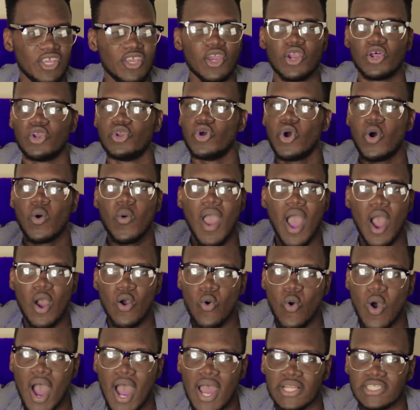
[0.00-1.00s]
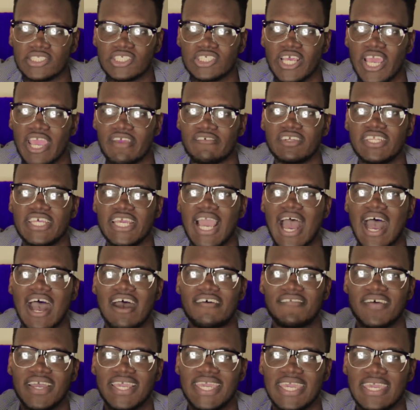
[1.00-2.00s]
you don't know where I go on. So everything I
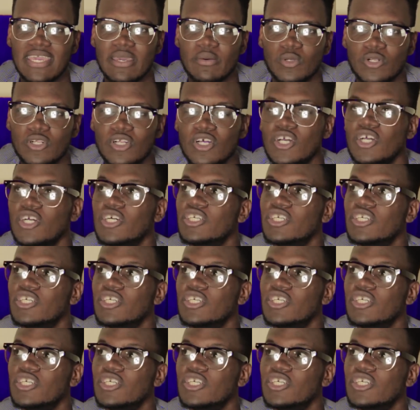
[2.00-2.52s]
have a cable.